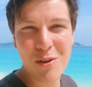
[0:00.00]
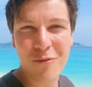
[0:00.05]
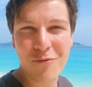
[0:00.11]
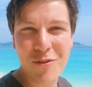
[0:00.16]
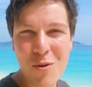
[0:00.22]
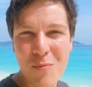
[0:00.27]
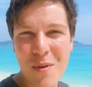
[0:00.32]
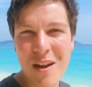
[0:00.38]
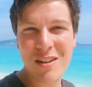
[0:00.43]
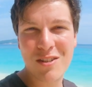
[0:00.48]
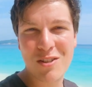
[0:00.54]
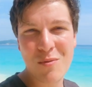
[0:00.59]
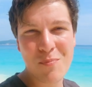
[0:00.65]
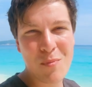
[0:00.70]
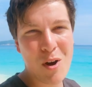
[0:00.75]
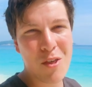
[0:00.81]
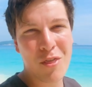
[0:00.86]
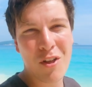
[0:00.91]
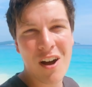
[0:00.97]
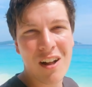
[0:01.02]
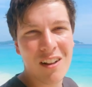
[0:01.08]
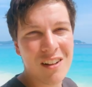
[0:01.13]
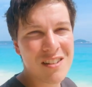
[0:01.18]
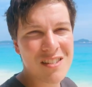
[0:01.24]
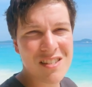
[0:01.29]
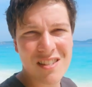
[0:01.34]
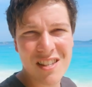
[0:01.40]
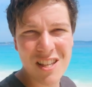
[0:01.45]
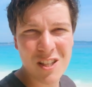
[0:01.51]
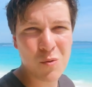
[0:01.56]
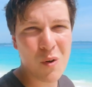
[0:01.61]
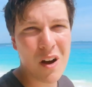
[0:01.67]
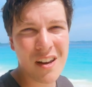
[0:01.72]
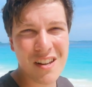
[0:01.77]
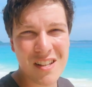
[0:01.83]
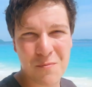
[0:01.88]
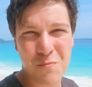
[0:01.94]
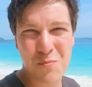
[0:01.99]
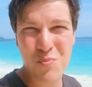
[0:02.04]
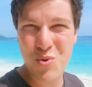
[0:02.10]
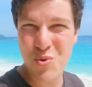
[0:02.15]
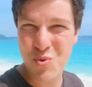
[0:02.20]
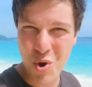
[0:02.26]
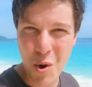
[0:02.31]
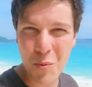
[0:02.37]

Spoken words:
the start of the year, I was still riding on the high from my